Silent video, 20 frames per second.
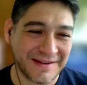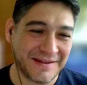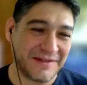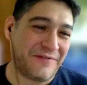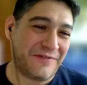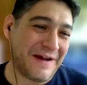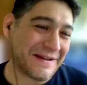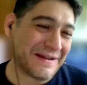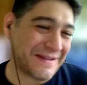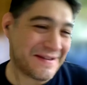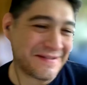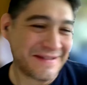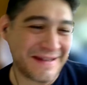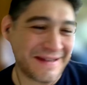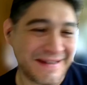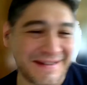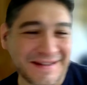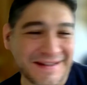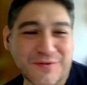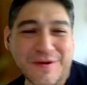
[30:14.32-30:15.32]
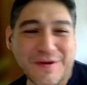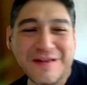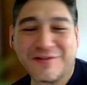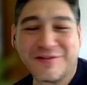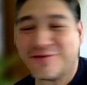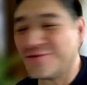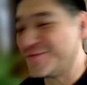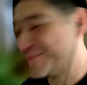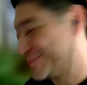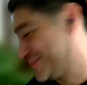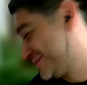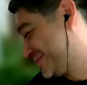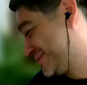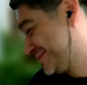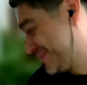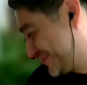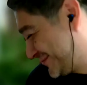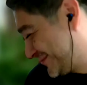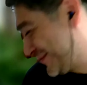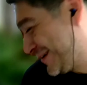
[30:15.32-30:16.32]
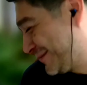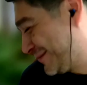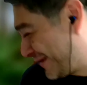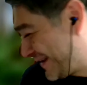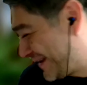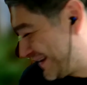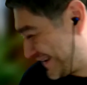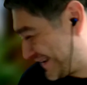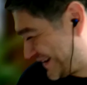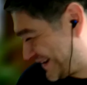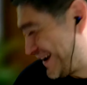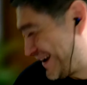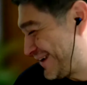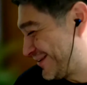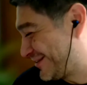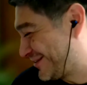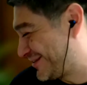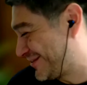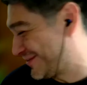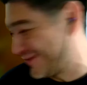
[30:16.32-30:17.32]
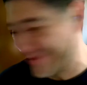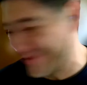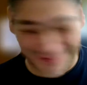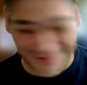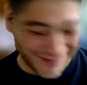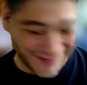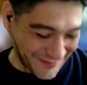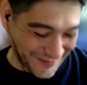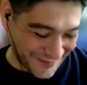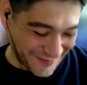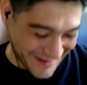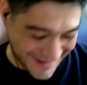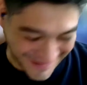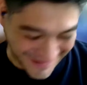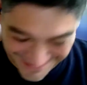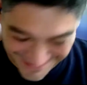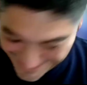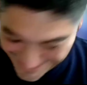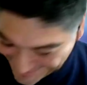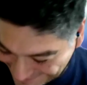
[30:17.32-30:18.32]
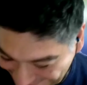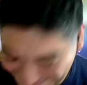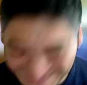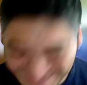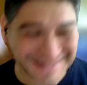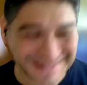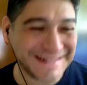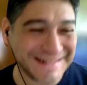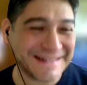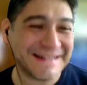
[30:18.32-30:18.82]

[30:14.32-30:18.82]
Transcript: the fact is that quantum will break a lot of things. So